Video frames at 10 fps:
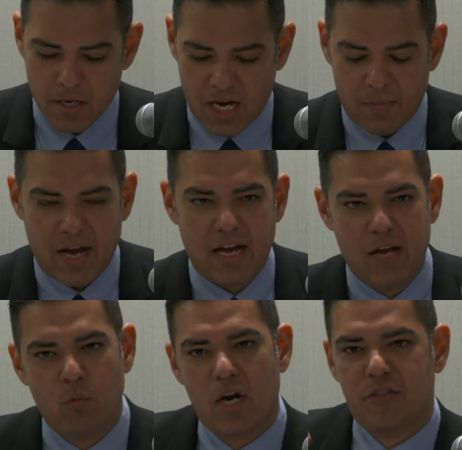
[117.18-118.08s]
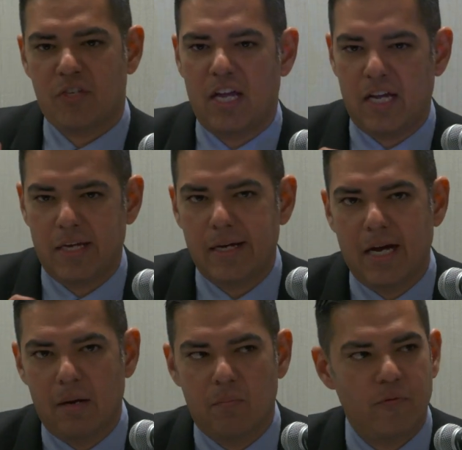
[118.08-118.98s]
I want to say
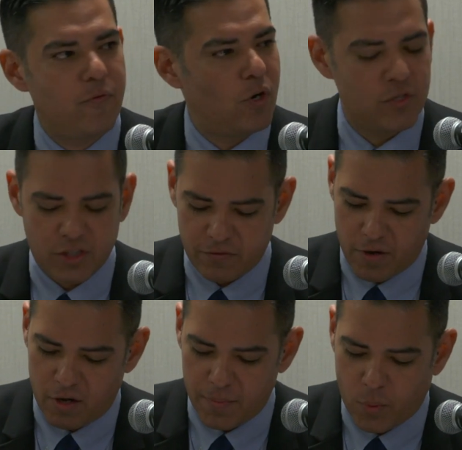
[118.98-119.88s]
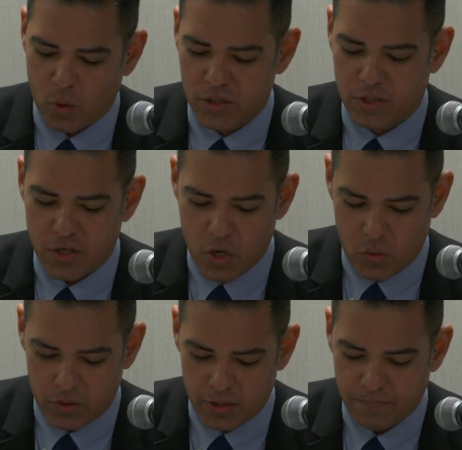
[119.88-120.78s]
first, it's very important to
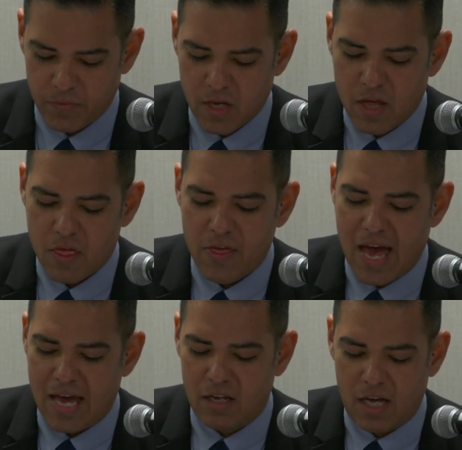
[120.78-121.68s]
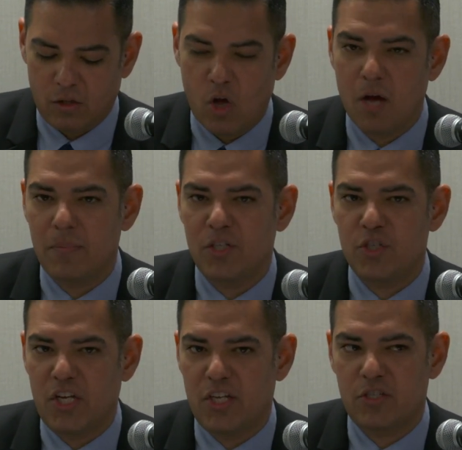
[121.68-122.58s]
note that Long
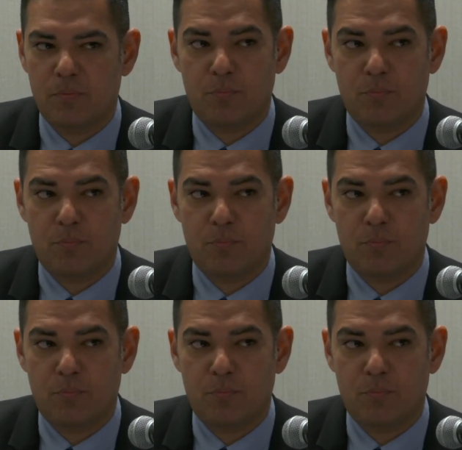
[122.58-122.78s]
Beach is